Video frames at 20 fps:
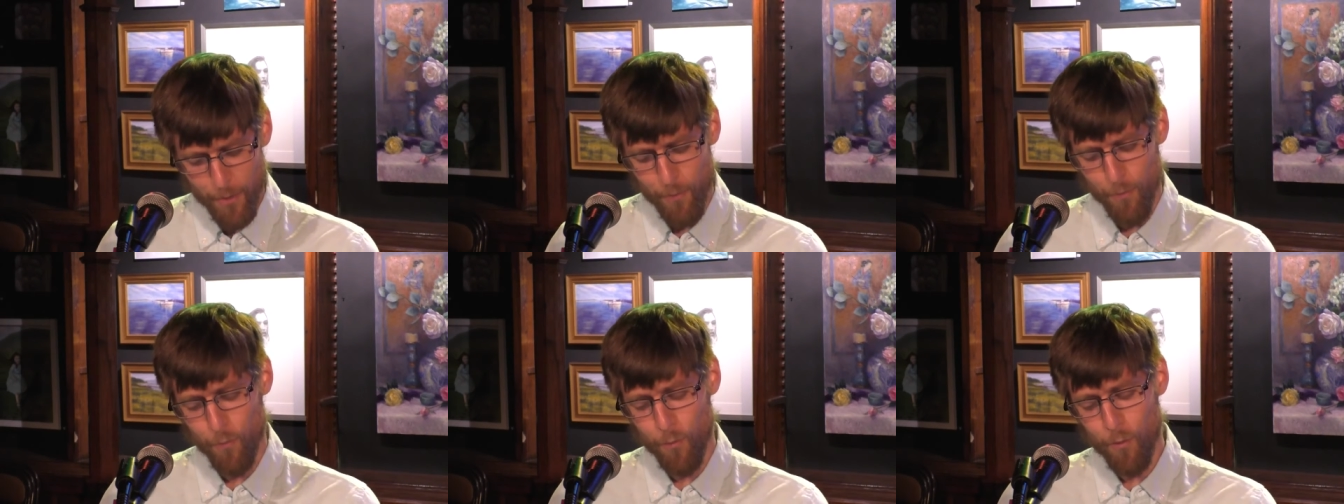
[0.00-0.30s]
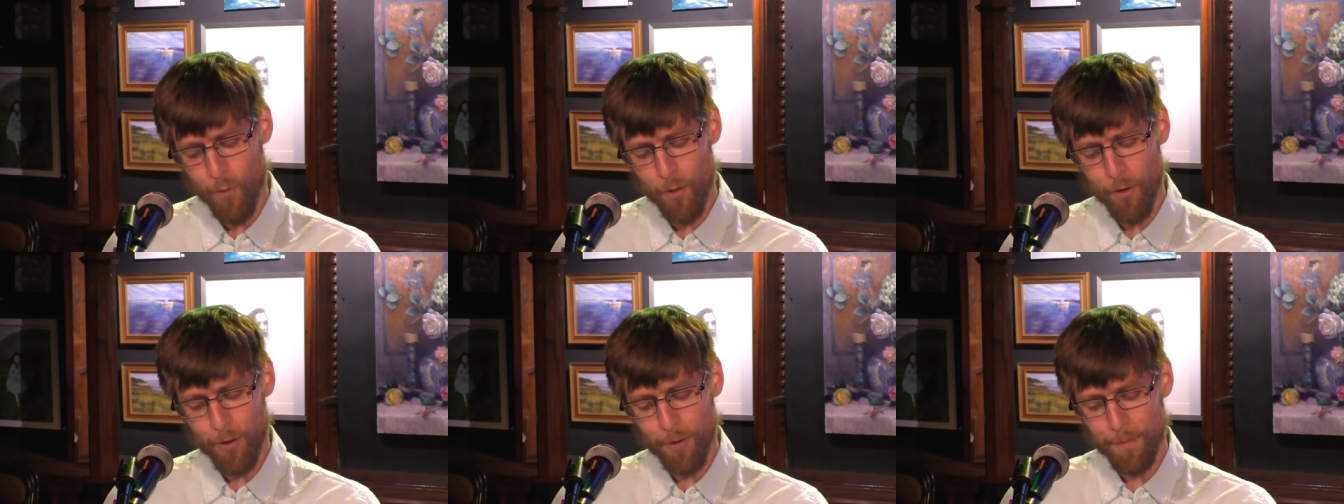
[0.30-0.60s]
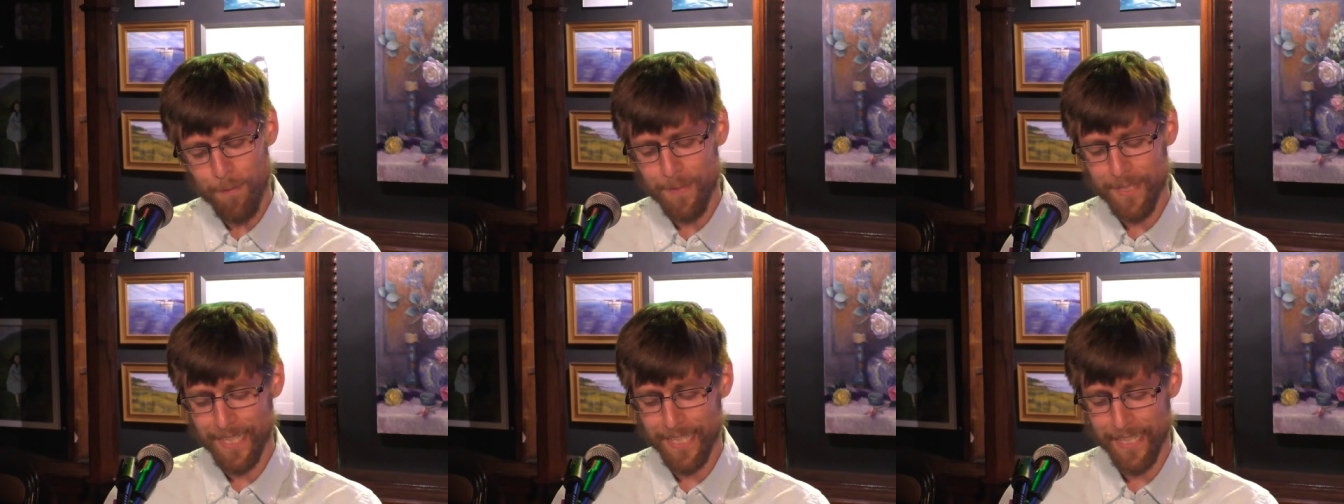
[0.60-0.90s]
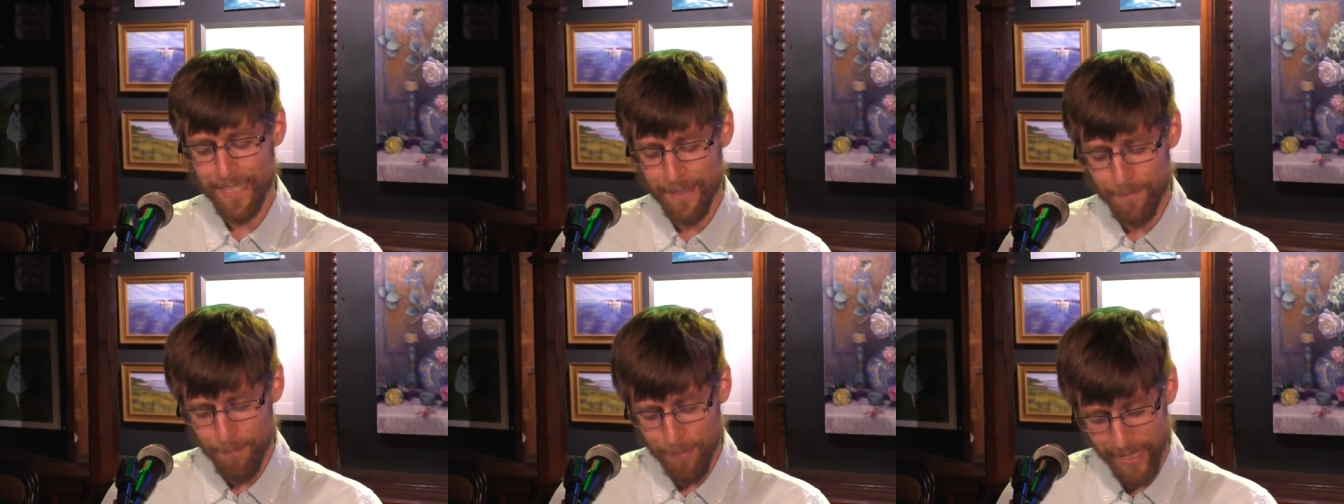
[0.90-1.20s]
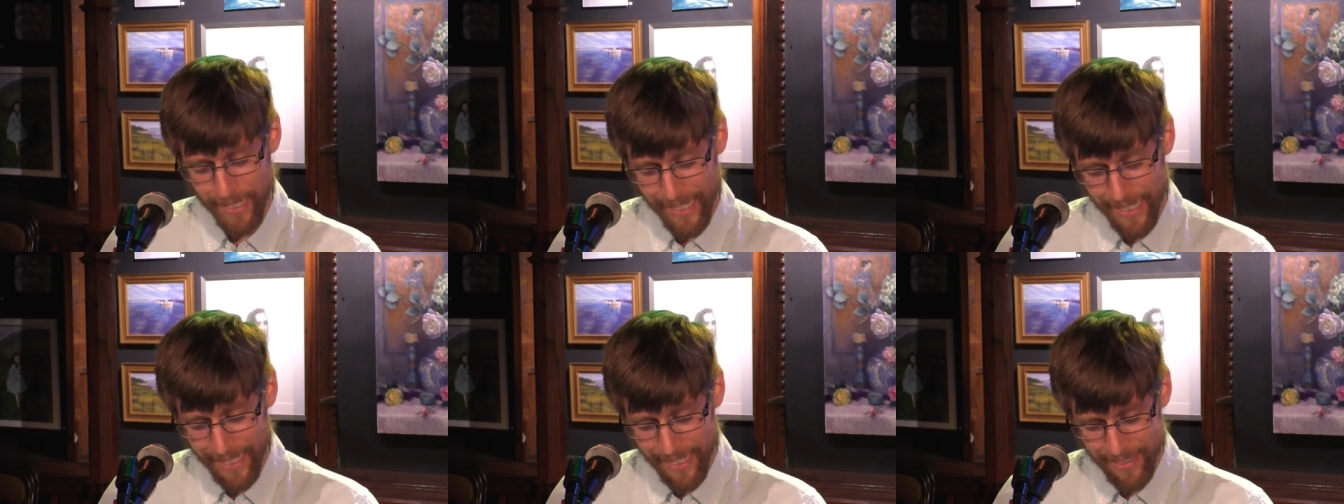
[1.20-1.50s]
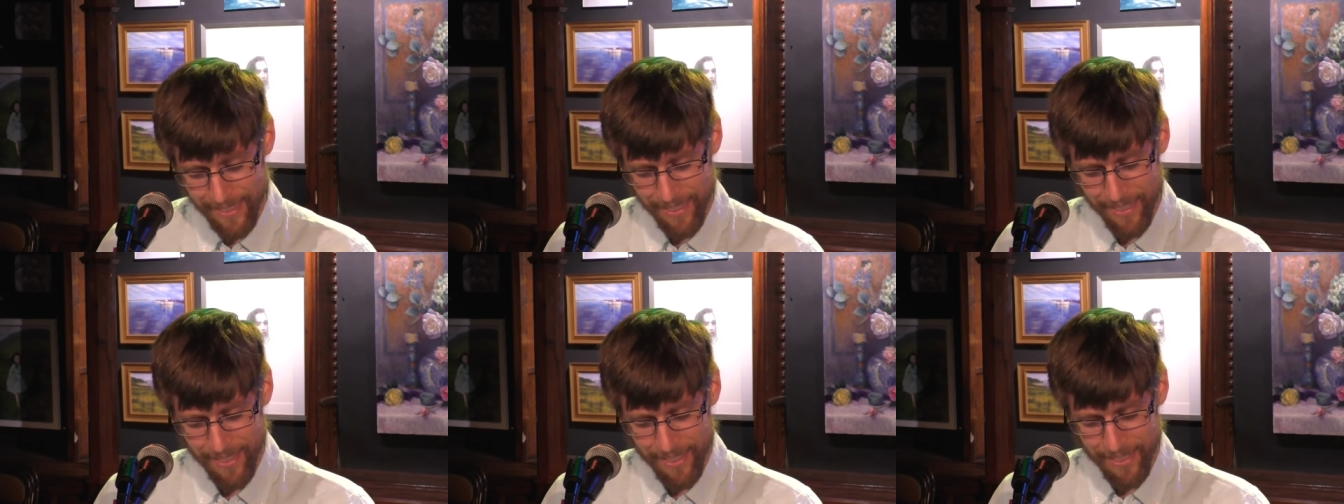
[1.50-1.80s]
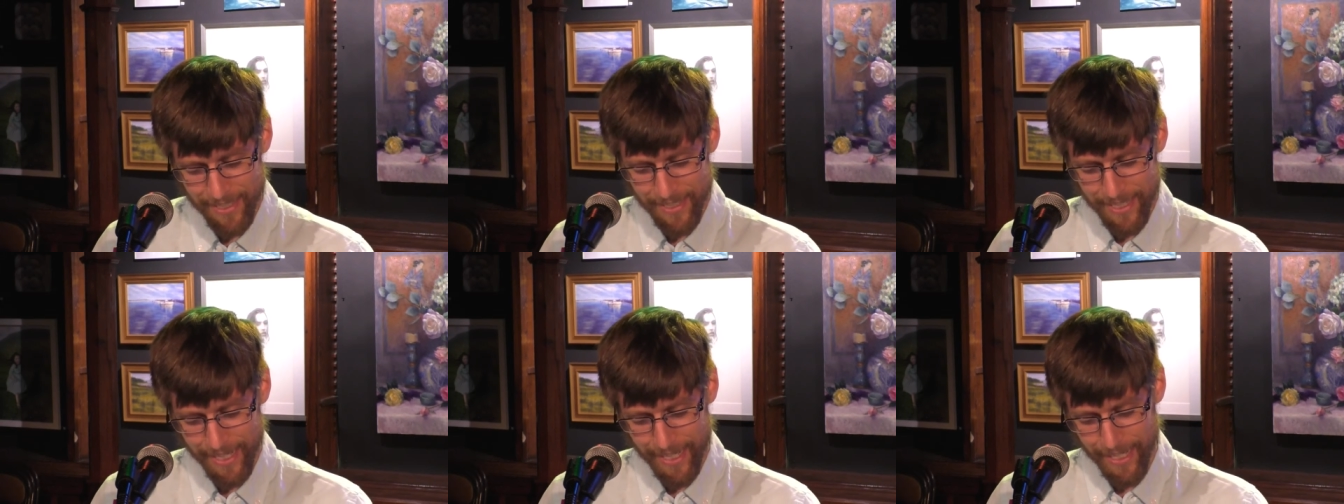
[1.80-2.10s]
warms and plays in
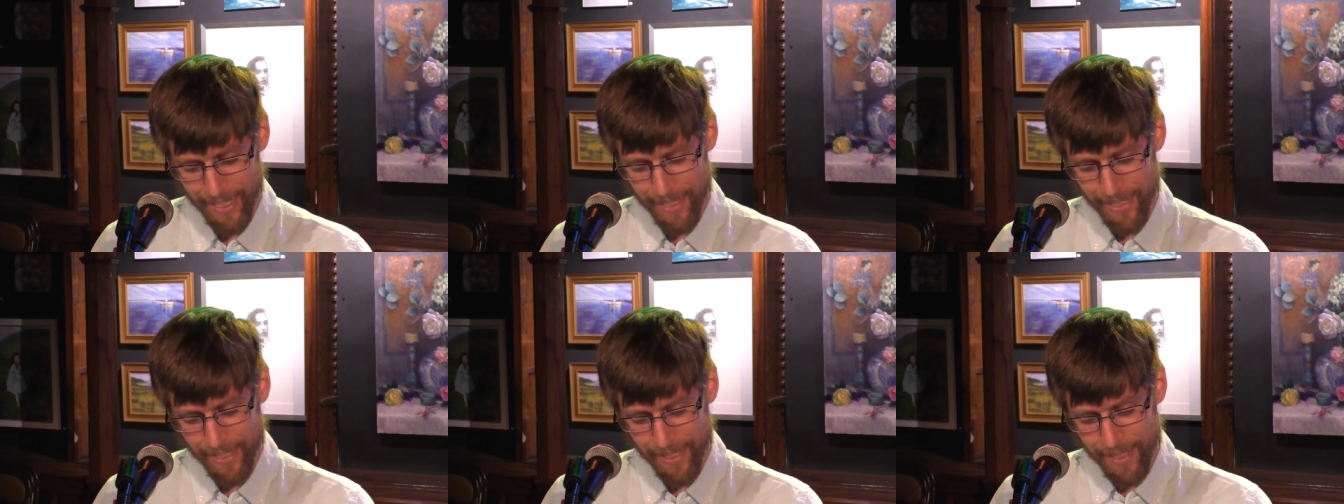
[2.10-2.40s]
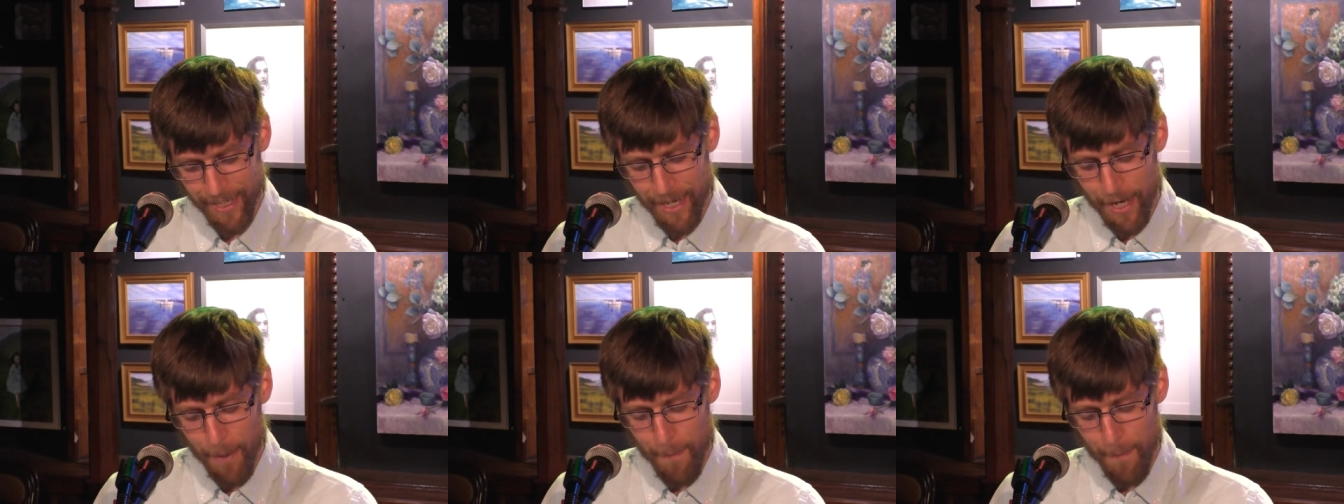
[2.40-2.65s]
us like a